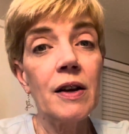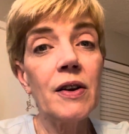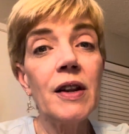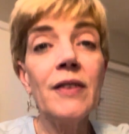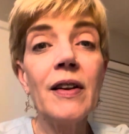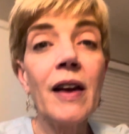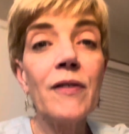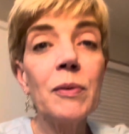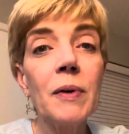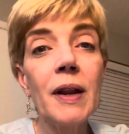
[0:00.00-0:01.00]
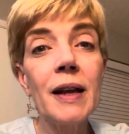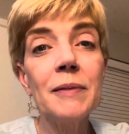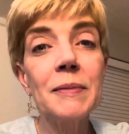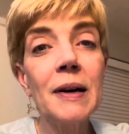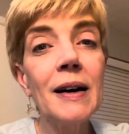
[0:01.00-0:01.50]
Good evening, everybody.
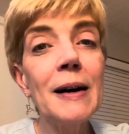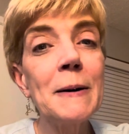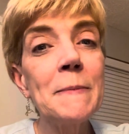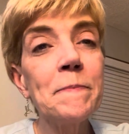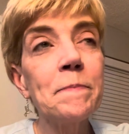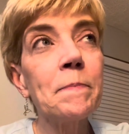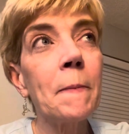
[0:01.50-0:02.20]
Um,